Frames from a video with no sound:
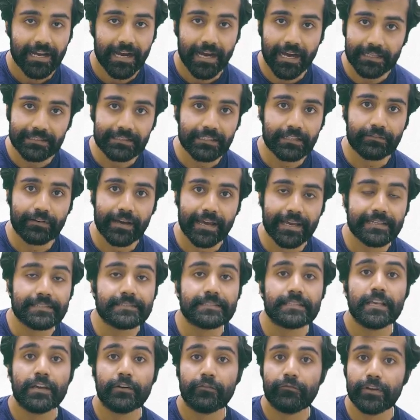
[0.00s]

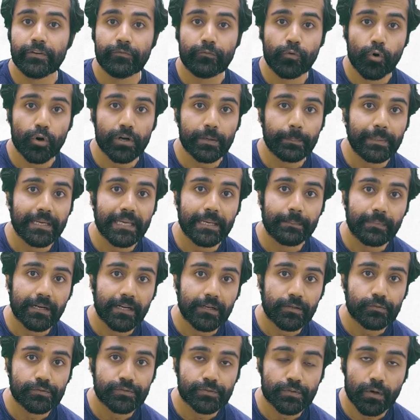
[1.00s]
Otherwise, we won't be
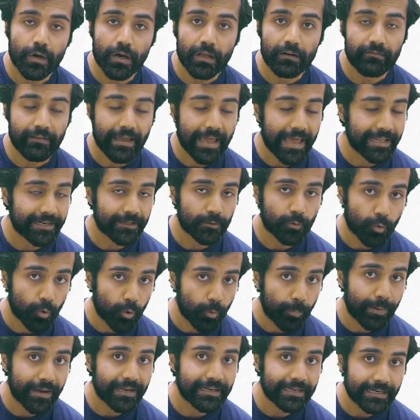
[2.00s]
able to solve an
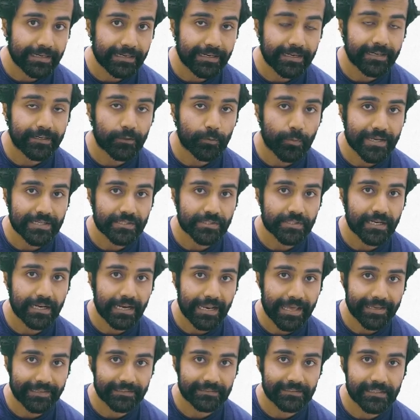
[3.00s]
open ended question
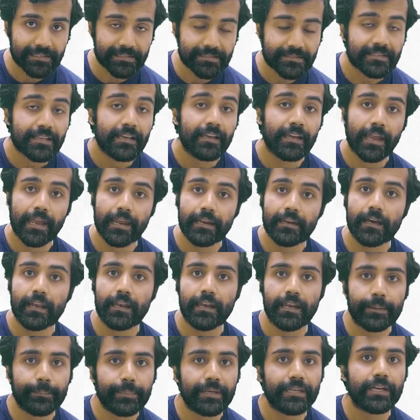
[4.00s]
like this in a
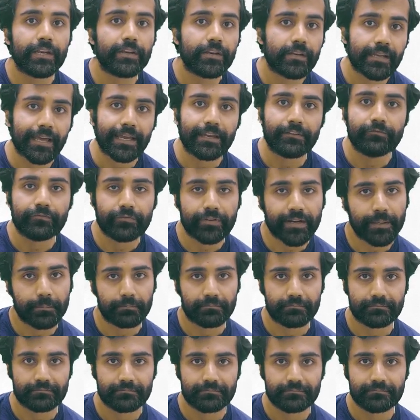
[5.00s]
limited time frame.